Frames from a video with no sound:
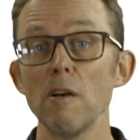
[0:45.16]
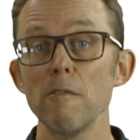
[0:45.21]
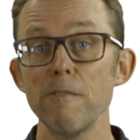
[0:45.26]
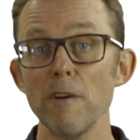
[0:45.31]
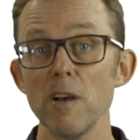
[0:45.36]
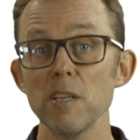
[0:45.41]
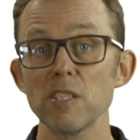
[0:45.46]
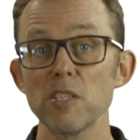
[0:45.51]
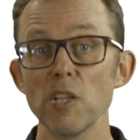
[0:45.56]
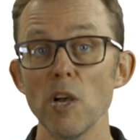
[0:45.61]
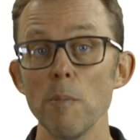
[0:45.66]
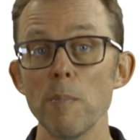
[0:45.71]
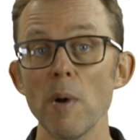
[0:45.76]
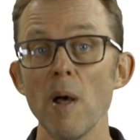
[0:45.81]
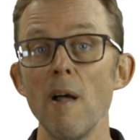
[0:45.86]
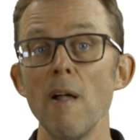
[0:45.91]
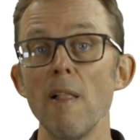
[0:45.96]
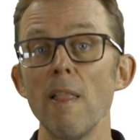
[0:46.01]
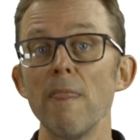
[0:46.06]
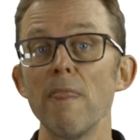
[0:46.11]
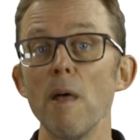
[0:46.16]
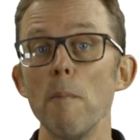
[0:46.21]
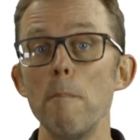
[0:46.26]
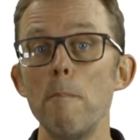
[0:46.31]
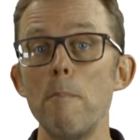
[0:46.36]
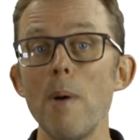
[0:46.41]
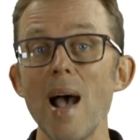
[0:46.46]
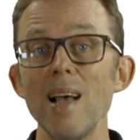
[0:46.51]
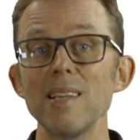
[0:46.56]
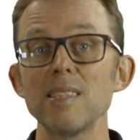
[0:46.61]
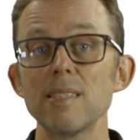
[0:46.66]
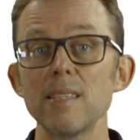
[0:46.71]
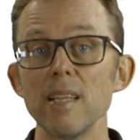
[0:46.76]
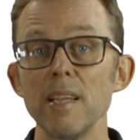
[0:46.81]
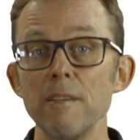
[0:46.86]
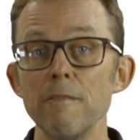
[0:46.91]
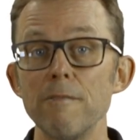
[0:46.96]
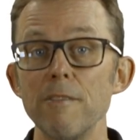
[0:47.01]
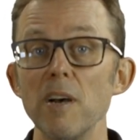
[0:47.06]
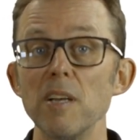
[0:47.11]
First up, the best
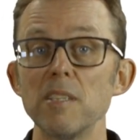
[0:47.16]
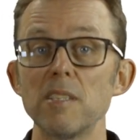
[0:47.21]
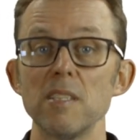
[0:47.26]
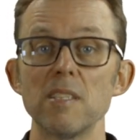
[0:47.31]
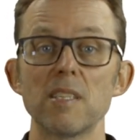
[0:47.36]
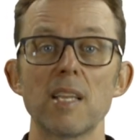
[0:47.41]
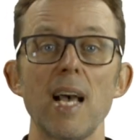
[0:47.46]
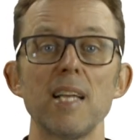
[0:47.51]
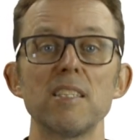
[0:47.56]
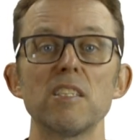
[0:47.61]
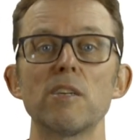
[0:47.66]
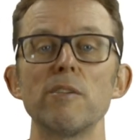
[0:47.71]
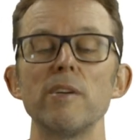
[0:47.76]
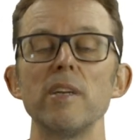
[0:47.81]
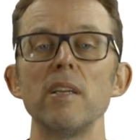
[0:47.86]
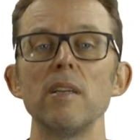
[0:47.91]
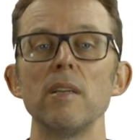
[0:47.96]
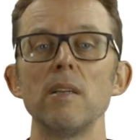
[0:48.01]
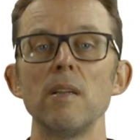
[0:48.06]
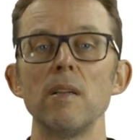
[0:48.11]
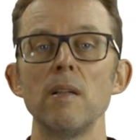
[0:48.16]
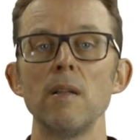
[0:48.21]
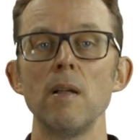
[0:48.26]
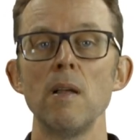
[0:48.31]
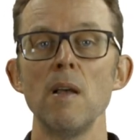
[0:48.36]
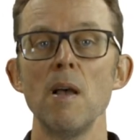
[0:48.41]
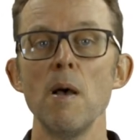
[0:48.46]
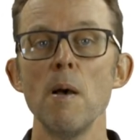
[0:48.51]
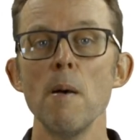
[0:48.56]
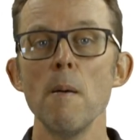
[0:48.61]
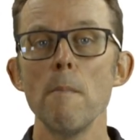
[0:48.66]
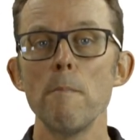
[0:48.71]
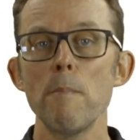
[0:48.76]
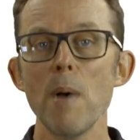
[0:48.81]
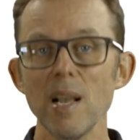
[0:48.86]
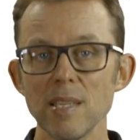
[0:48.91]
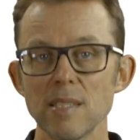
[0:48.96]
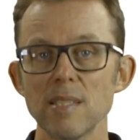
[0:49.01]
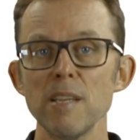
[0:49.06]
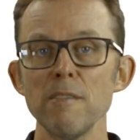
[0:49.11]
inverters category.
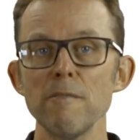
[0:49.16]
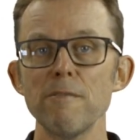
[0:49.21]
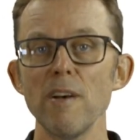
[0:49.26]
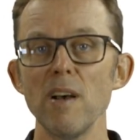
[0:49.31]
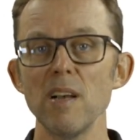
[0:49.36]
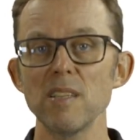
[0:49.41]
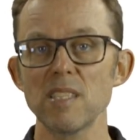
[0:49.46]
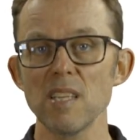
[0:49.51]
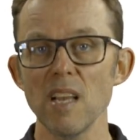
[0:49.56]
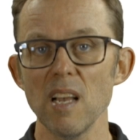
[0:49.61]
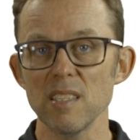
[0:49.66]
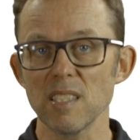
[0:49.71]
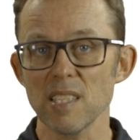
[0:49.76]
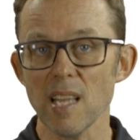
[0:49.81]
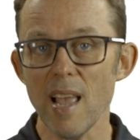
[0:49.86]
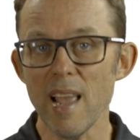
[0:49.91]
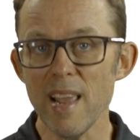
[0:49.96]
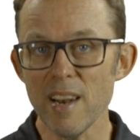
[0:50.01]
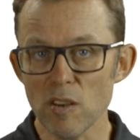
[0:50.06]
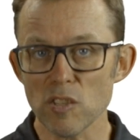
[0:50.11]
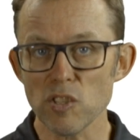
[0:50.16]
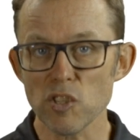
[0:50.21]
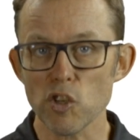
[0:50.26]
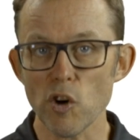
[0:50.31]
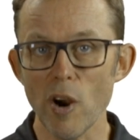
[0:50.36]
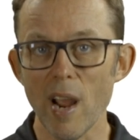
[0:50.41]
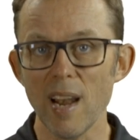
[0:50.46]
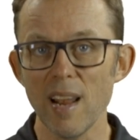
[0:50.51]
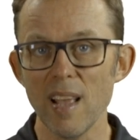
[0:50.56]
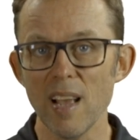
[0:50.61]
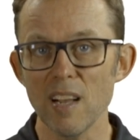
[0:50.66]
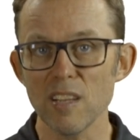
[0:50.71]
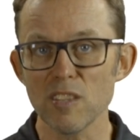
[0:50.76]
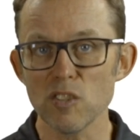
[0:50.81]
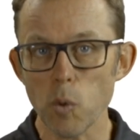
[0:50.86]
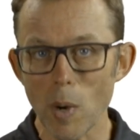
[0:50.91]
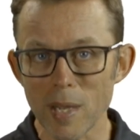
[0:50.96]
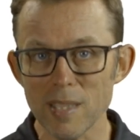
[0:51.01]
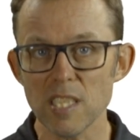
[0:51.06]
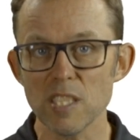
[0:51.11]
Best inverters in Australia
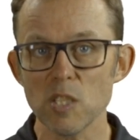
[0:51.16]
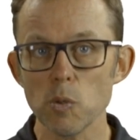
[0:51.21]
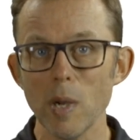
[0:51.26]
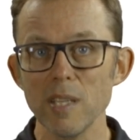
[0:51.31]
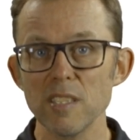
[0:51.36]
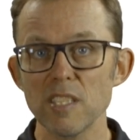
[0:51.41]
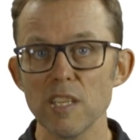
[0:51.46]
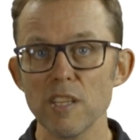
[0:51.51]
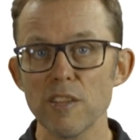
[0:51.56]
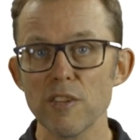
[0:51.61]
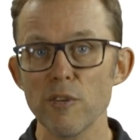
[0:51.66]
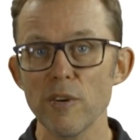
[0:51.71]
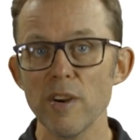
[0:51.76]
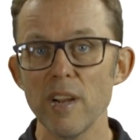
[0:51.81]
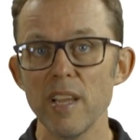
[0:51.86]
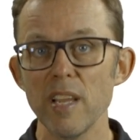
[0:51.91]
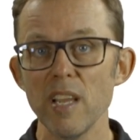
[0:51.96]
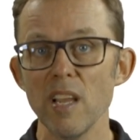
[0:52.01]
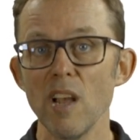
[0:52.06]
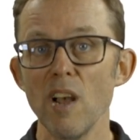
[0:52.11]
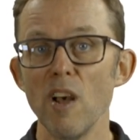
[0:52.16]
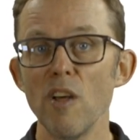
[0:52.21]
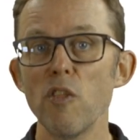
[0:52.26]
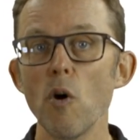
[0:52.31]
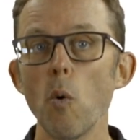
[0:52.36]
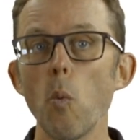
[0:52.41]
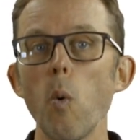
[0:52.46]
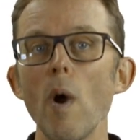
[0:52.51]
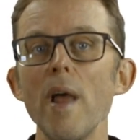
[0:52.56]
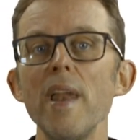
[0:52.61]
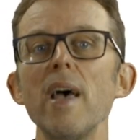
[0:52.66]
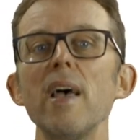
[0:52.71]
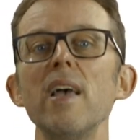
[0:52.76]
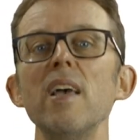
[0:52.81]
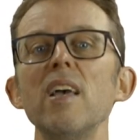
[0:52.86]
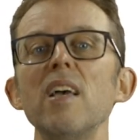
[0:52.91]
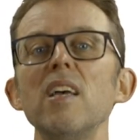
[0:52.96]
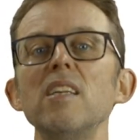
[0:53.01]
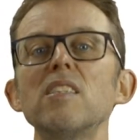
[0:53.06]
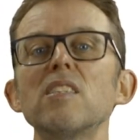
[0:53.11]
2023, the winner
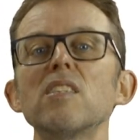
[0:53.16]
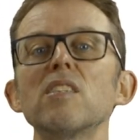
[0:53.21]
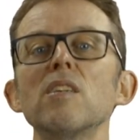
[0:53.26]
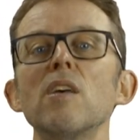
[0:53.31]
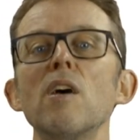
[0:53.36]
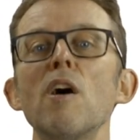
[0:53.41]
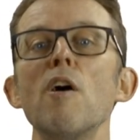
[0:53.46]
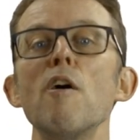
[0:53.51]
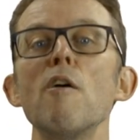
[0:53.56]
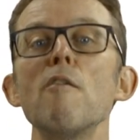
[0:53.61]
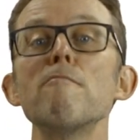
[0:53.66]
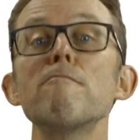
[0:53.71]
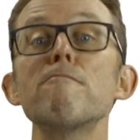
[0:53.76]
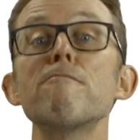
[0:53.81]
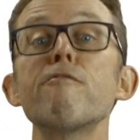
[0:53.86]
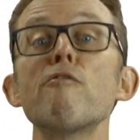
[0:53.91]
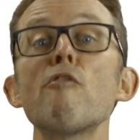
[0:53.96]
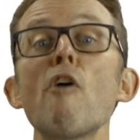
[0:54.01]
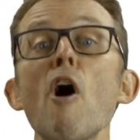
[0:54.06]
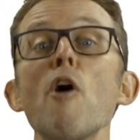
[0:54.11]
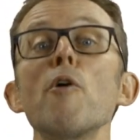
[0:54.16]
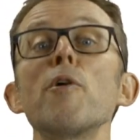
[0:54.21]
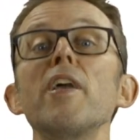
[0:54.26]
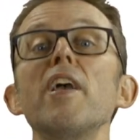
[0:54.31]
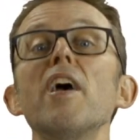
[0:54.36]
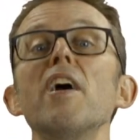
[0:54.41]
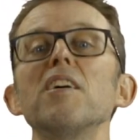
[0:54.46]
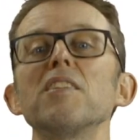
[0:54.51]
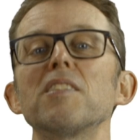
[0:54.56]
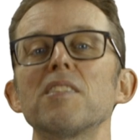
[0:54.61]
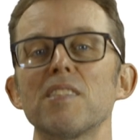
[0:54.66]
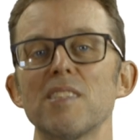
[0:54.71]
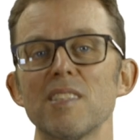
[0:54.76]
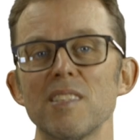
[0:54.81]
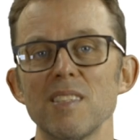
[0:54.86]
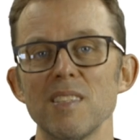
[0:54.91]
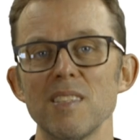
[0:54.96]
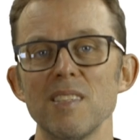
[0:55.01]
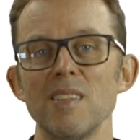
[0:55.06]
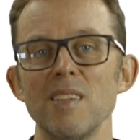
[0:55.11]
is Fronius.
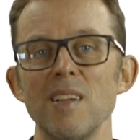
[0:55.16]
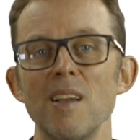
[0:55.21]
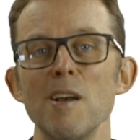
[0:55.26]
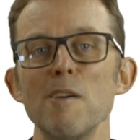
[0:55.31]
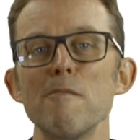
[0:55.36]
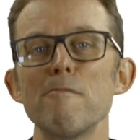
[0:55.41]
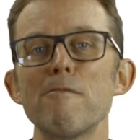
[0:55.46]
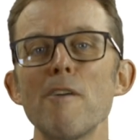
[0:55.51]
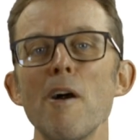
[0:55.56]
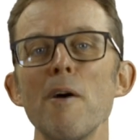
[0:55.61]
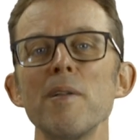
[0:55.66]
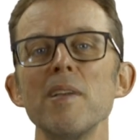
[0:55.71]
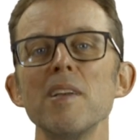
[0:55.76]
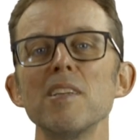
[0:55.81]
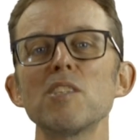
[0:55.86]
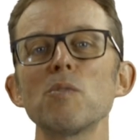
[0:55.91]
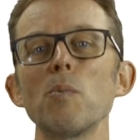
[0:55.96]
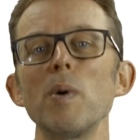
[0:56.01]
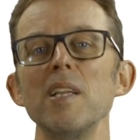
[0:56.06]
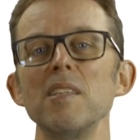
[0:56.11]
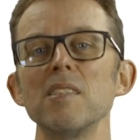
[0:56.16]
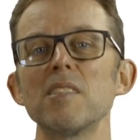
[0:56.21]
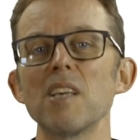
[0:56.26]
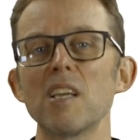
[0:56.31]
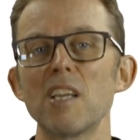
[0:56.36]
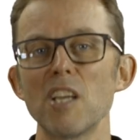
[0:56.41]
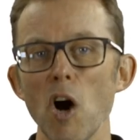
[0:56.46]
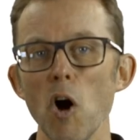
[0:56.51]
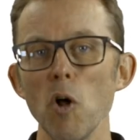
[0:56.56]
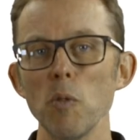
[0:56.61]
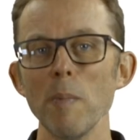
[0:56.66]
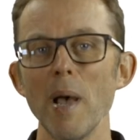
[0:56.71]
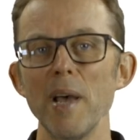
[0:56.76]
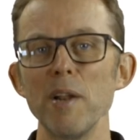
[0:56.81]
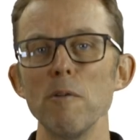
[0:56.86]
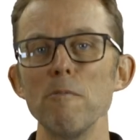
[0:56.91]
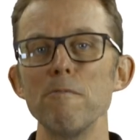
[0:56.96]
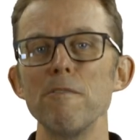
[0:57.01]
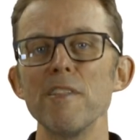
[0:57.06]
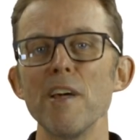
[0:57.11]
Fronius wins the gold
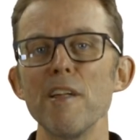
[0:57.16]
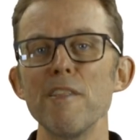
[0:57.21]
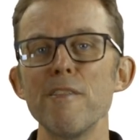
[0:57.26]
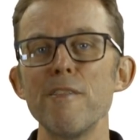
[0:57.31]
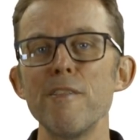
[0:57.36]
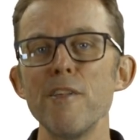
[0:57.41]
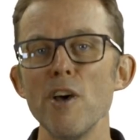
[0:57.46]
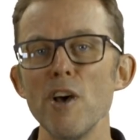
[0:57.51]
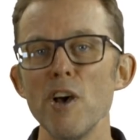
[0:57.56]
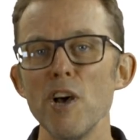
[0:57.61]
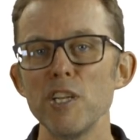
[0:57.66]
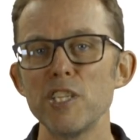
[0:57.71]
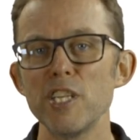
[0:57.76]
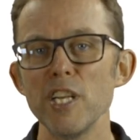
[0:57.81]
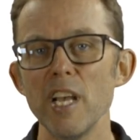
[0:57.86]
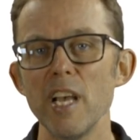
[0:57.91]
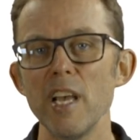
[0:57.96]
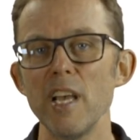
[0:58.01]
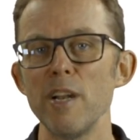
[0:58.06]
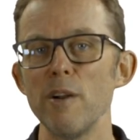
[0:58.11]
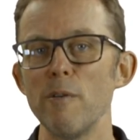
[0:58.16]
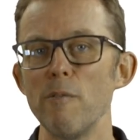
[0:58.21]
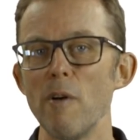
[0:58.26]
medal for the third year in a